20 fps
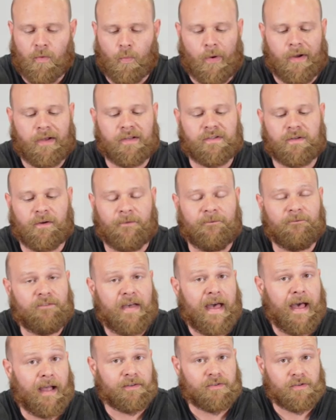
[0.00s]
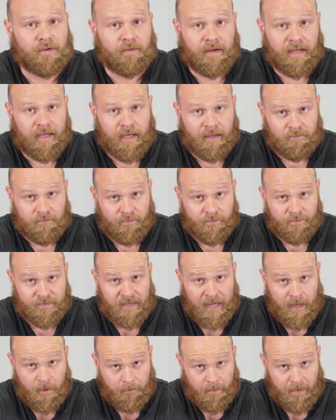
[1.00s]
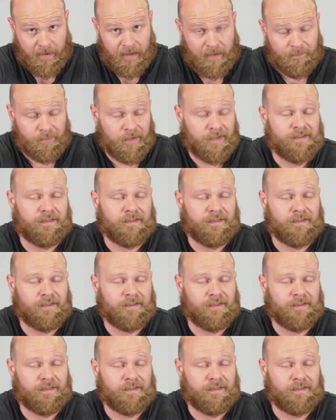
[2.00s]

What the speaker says: whereas your factory downpipe